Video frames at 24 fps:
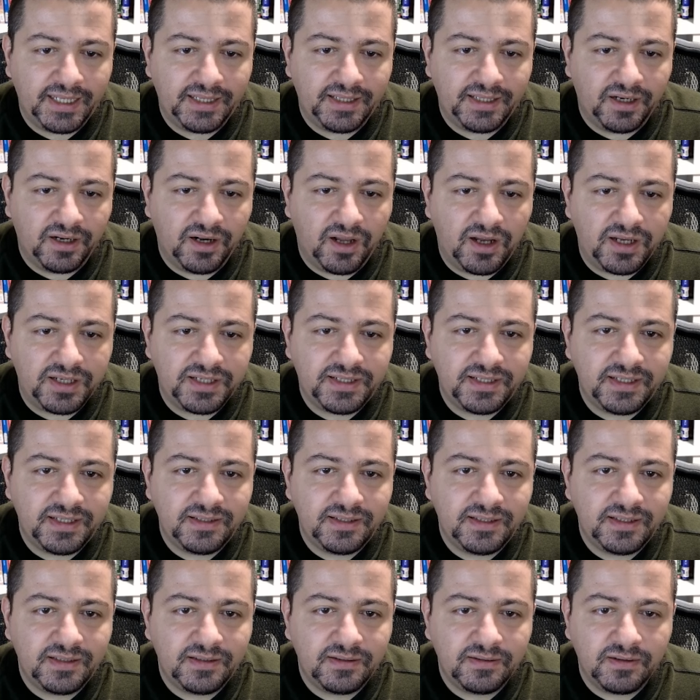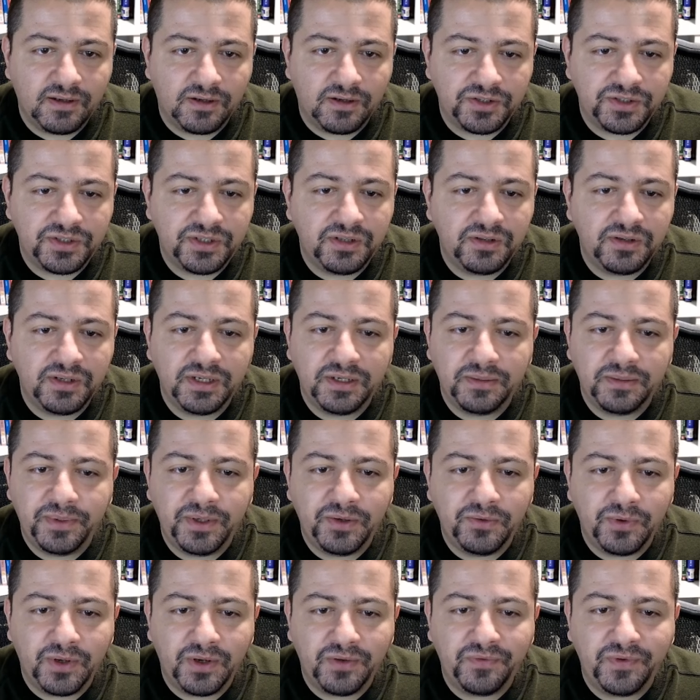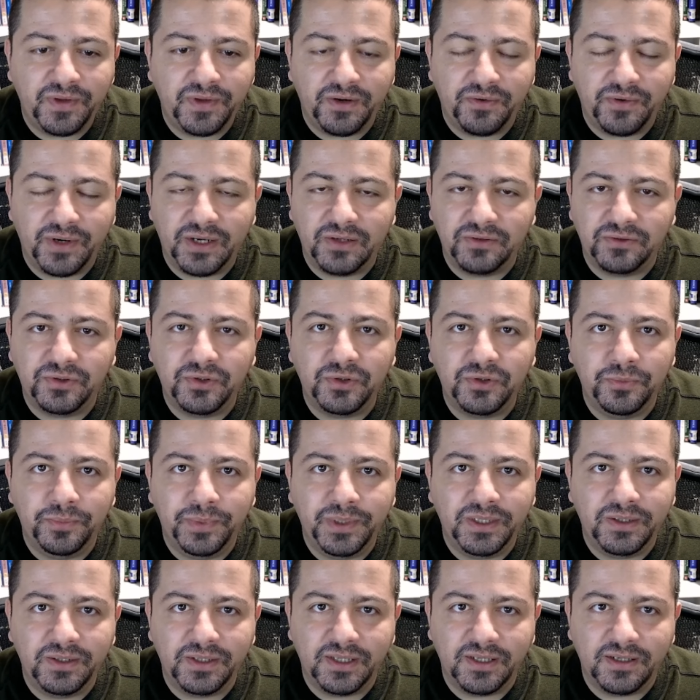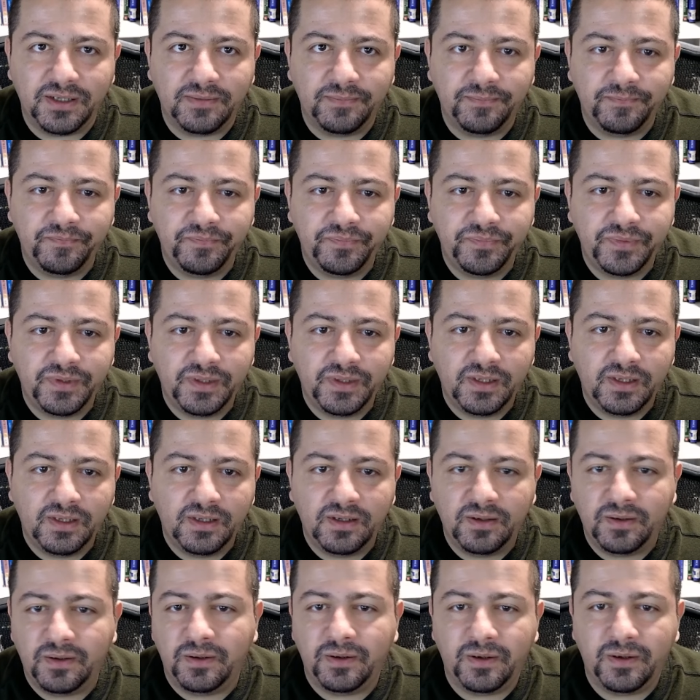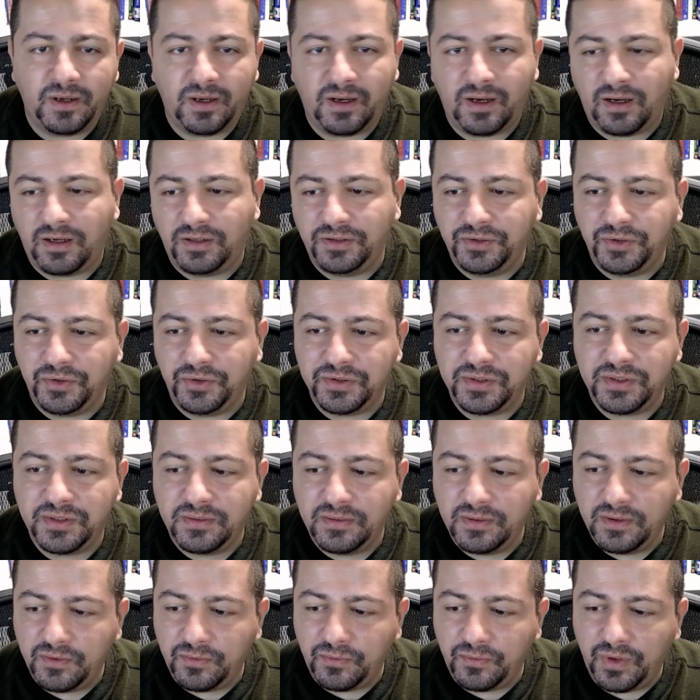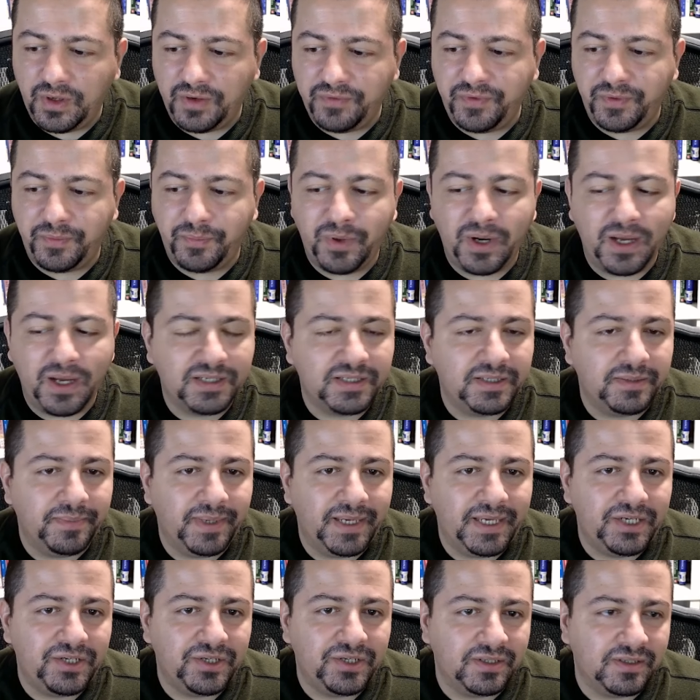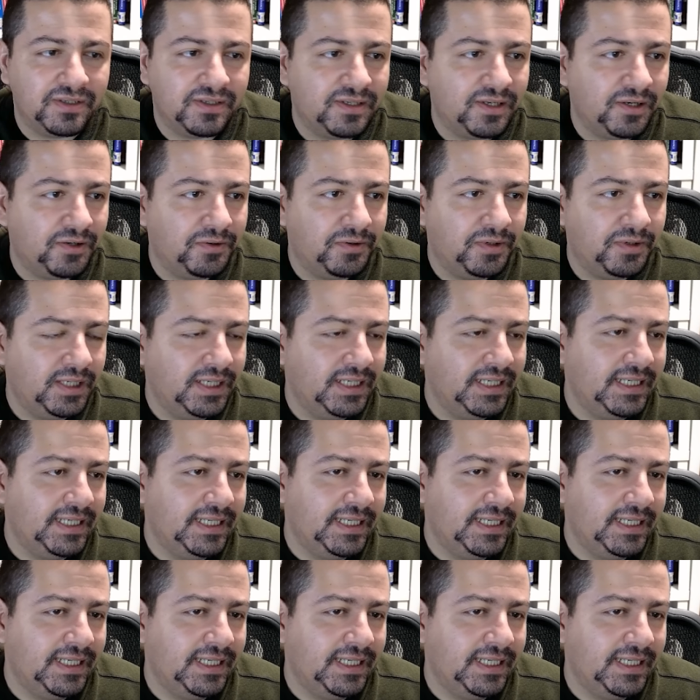and the losses are still going to be roughly around two billion on those rough approximations. So,